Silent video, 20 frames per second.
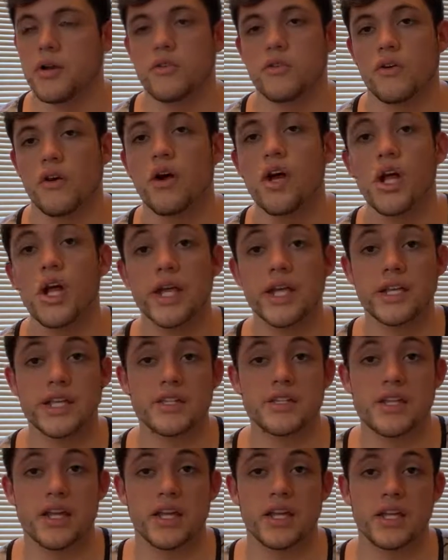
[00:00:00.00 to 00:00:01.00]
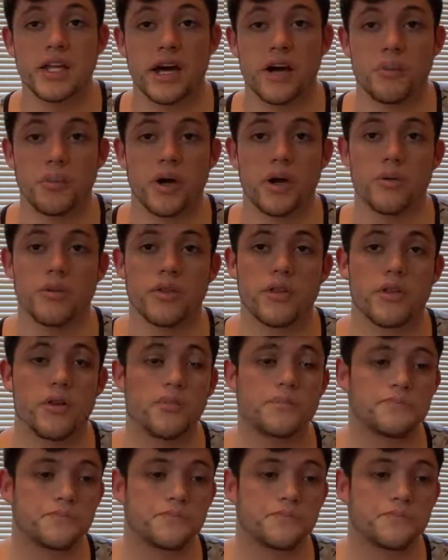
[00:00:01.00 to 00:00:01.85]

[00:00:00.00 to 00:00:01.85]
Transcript: So he did say he'd help out with you.